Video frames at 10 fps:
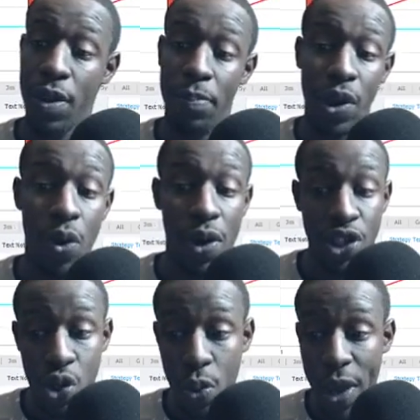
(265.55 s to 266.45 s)
Bitcoin
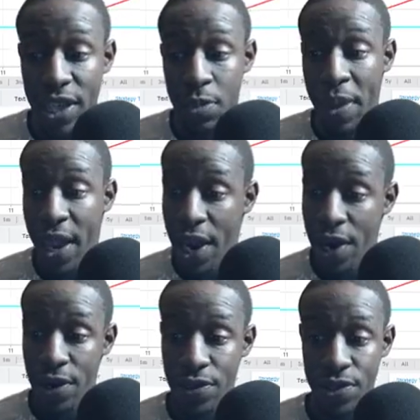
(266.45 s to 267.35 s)
2x
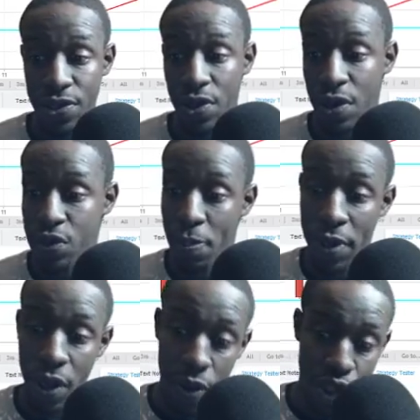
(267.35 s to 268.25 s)
pairs, you know, so
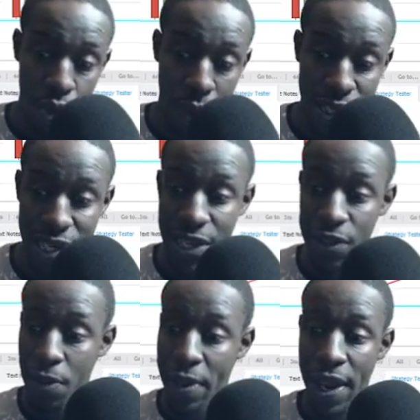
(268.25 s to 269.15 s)
Bitcoin 2x
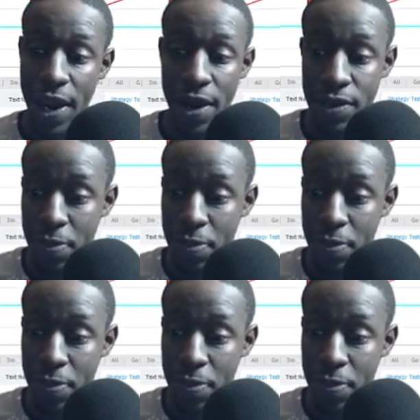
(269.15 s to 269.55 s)
Ether pairs,